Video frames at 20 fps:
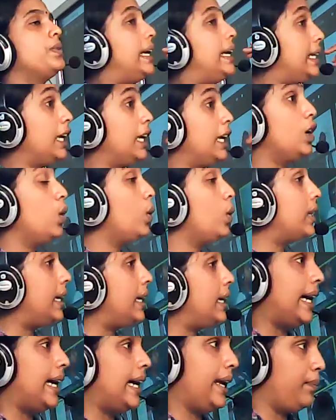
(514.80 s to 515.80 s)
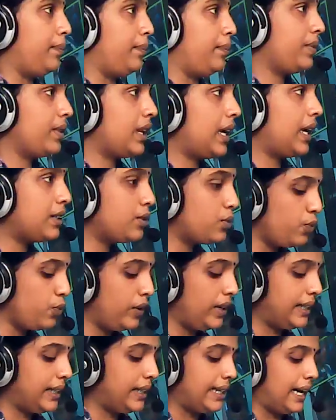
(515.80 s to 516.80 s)
it include the time at
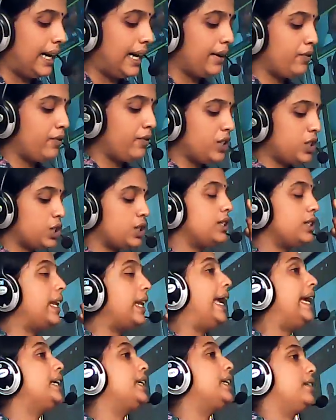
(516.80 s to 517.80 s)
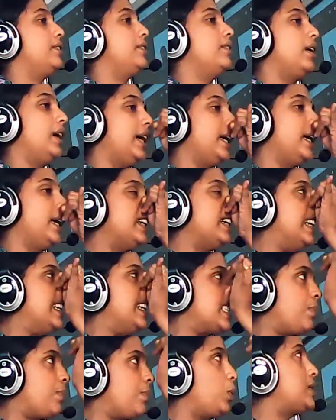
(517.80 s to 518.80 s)
which time, which date uh,
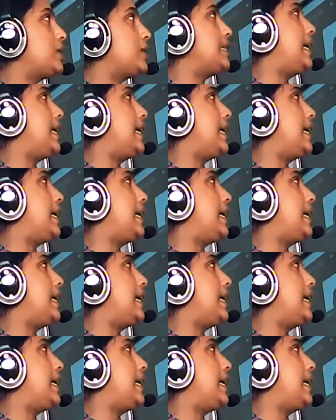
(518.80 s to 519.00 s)
suppose